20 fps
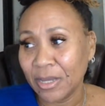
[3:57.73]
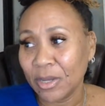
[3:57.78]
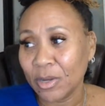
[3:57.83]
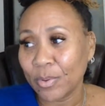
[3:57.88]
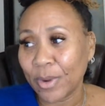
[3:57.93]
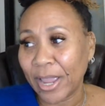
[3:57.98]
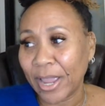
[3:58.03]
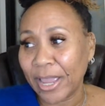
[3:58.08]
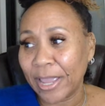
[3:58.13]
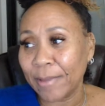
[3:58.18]

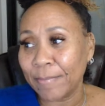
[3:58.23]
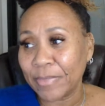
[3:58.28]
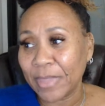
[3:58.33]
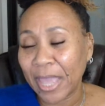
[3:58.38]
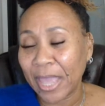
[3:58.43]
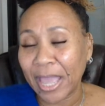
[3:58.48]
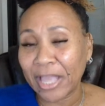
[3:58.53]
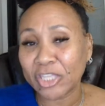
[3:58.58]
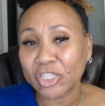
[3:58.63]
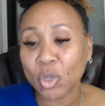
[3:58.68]
right?
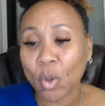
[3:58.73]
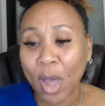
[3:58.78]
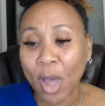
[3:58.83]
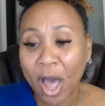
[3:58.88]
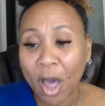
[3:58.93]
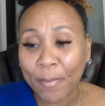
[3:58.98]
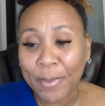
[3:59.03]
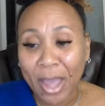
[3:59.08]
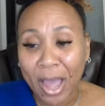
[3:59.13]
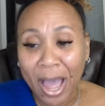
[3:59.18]
And so
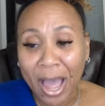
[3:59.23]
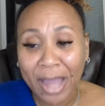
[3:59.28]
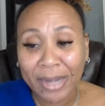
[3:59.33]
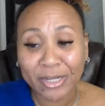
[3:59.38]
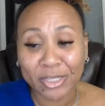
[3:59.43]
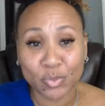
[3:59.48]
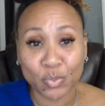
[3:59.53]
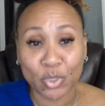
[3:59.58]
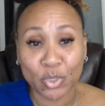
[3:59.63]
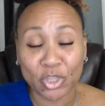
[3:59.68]
I'll be
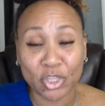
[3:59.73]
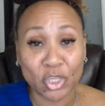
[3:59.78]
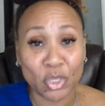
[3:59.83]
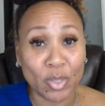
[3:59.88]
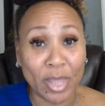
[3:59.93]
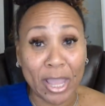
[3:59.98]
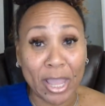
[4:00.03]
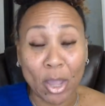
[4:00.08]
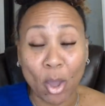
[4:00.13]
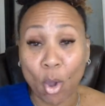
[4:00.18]
honest with
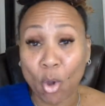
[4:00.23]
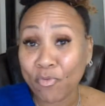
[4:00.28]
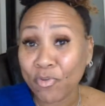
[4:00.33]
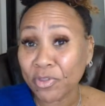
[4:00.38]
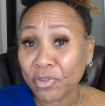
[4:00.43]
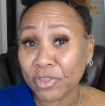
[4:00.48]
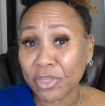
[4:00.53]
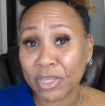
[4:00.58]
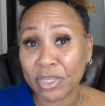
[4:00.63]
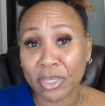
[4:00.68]
you, like
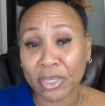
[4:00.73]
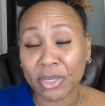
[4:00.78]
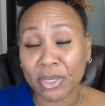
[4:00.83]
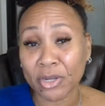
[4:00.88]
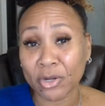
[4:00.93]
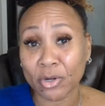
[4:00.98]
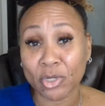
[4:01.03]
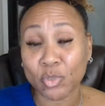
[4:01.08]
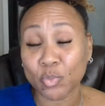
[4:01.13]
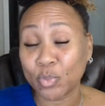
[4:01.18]
over the
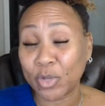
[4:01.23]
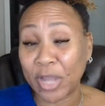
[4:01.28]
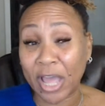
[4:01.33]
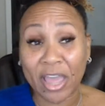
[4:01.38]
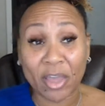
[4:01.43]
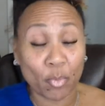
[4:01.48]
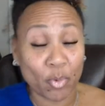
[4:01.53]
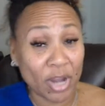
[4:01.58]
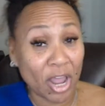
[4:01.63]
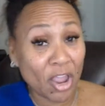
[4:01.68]
years, when
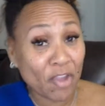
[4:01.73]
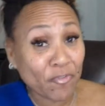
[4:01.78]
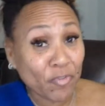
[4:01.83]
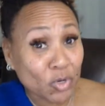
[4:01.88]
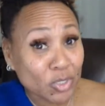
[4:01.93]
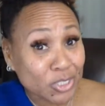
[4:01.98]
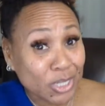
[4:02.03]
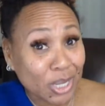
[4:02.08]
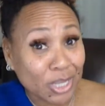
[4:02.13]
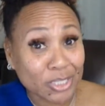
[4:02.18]
I
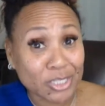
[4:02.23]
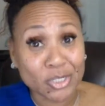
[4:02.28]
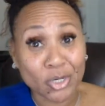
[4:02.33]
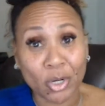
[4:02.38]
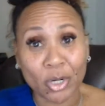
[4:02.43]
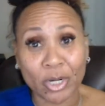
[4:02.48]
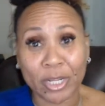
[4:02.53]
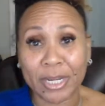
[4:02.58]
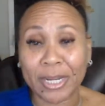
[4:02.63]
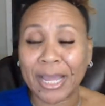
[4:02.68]
first got
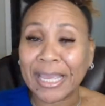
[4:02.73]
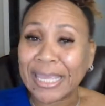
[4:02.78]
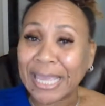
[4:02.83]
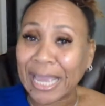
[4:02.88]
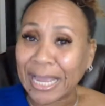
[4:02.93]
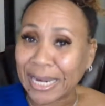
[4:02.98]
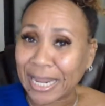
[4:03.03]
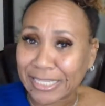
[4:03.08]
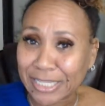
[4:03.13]
started, again, I